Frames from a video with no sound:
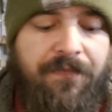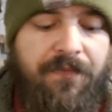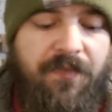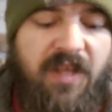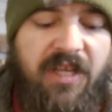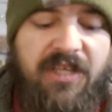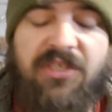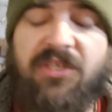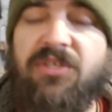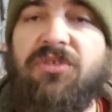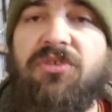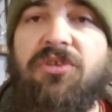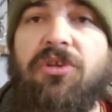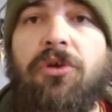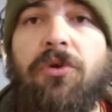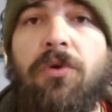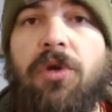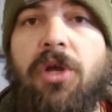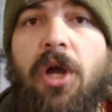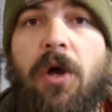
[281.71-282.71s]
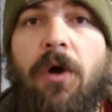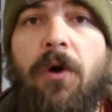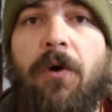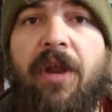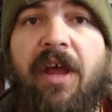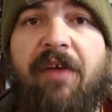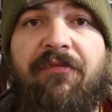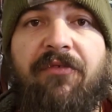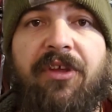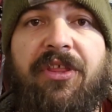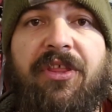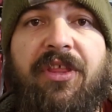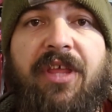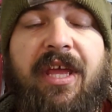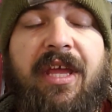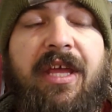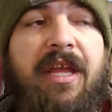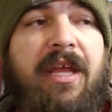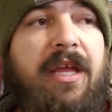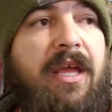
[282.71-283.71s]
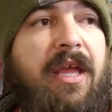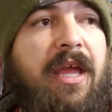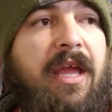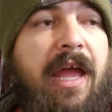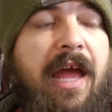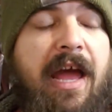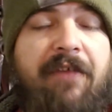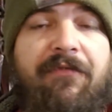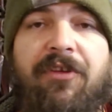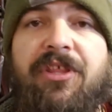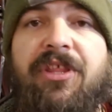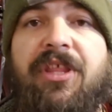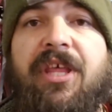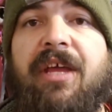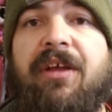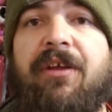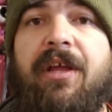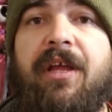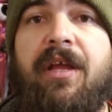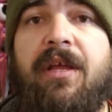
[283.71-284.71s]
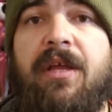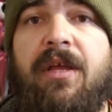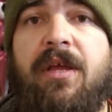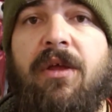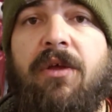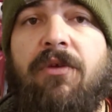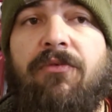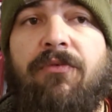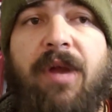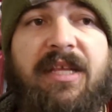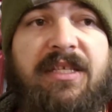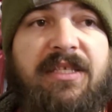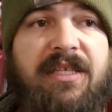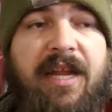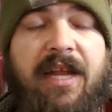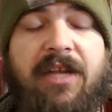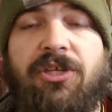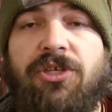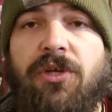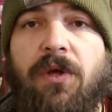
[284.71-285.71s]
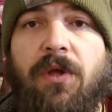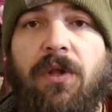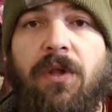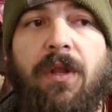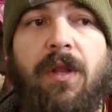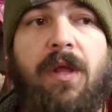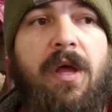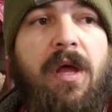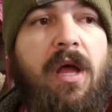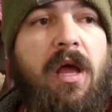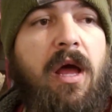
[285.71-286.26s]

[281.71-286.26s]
This is new code. Everything residential,